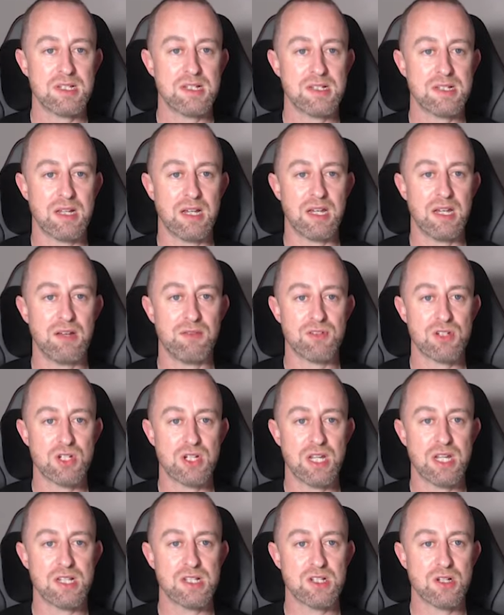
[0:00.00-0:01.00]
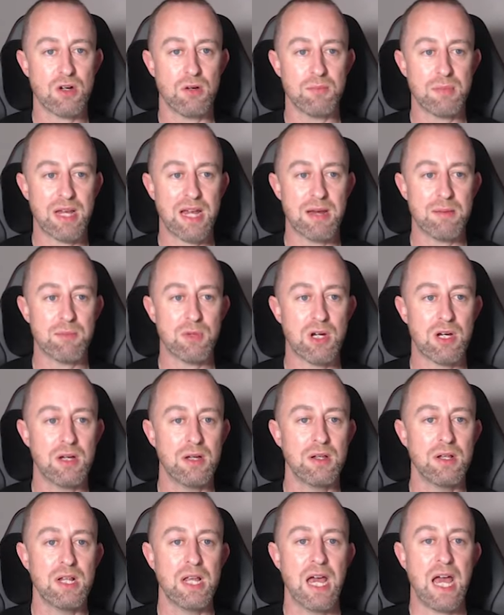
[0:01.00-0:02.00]
is a Hikvision Intercom camera
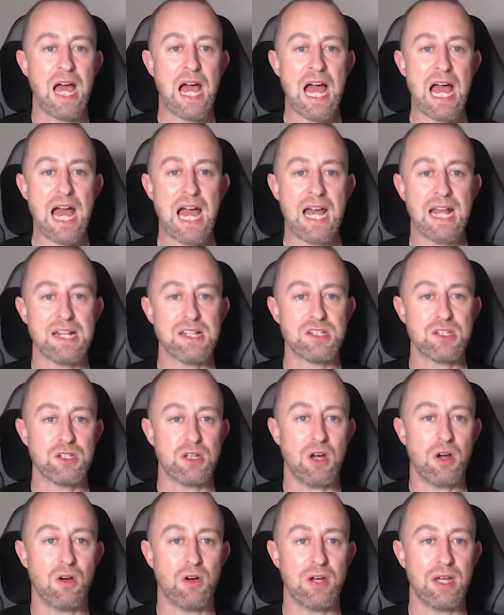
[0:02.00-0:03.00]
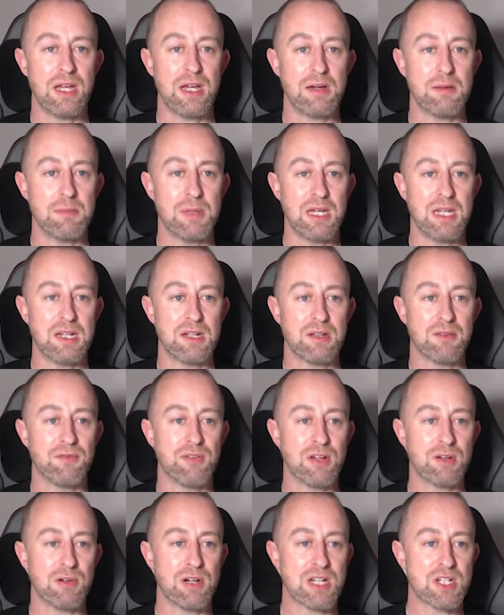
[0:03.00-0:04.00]
and I am in
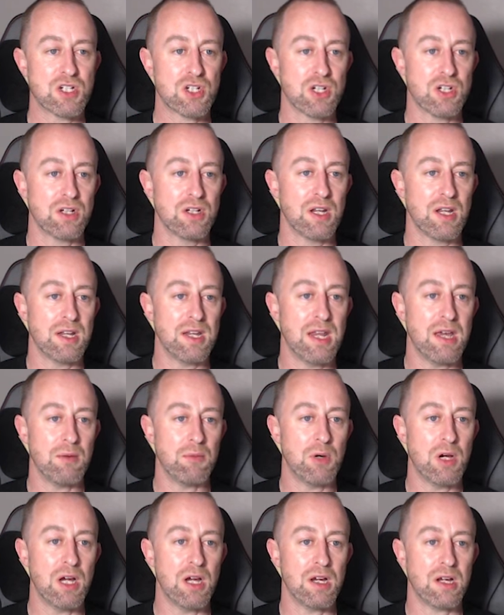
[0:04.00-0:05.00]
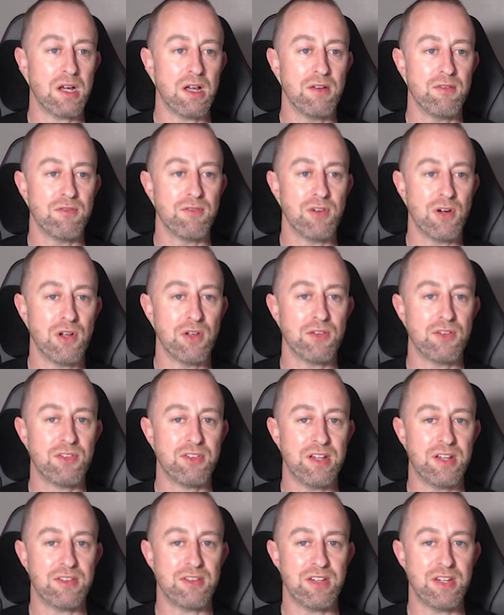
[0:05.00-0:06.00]
configuration, network, advanced
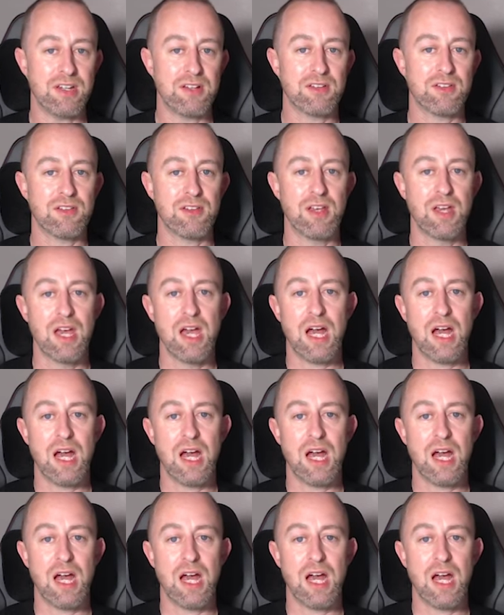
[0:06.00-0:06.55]
settings.